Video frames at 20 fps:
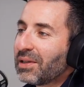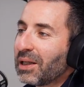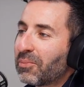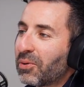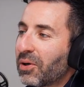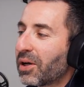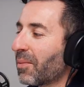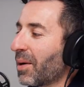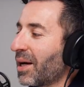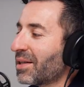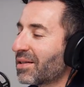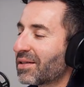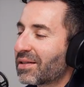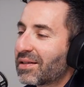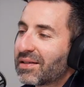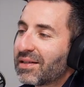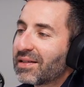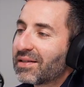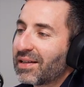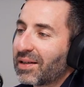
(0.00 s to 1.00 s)
Pretty amazing
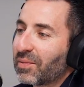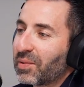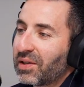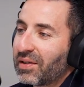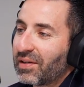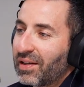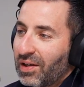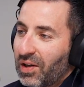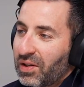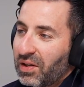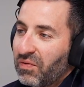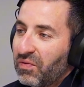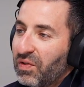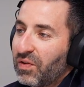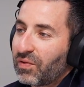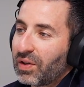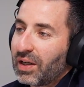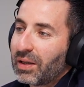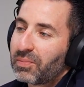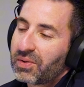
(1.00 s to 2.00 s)
statistic when you think only
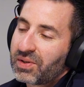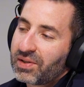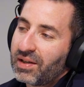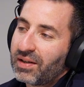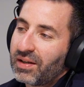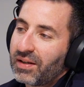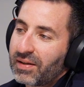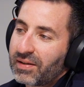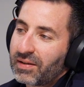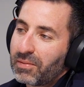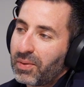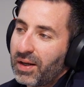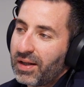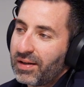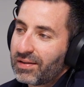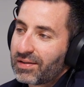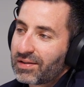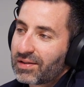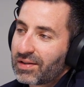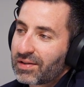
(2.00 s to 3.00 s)
15% are
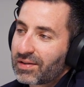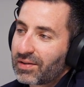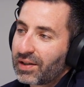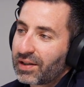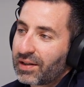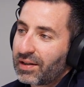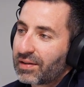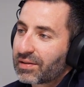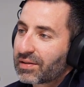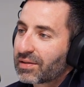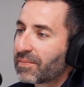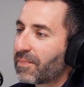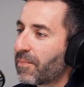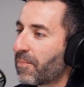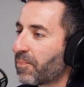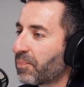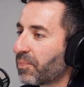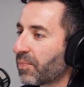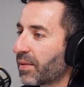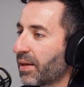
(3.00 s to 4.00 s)
independents just like us.
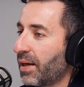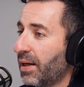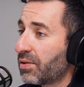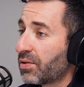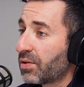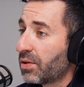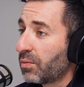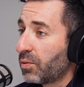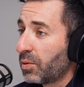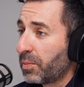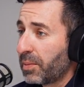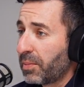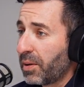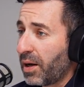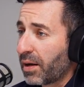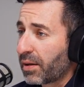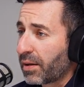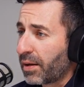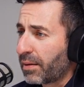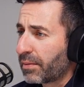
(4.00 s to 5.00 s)
And soon we'll be
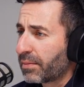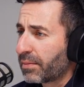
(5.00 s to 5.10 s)
part of that.